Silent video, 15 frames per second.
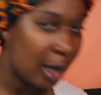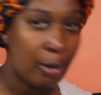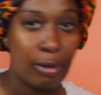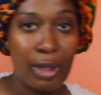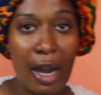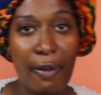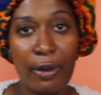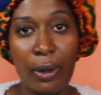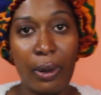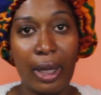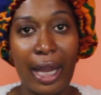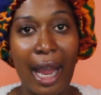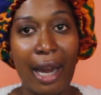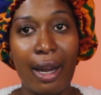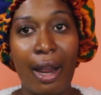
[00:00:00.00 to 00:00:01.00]
I will never do it
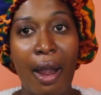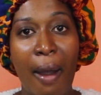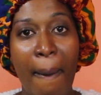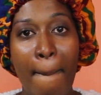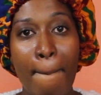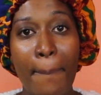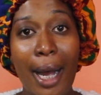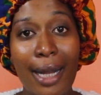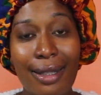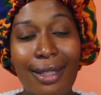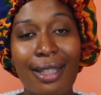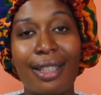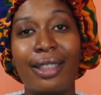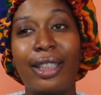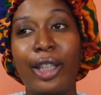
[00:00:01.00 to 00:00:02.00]
again. But,
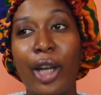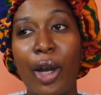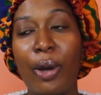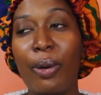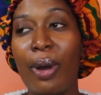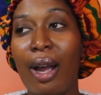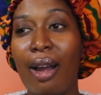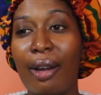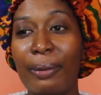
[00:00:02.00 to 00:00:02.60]
you know,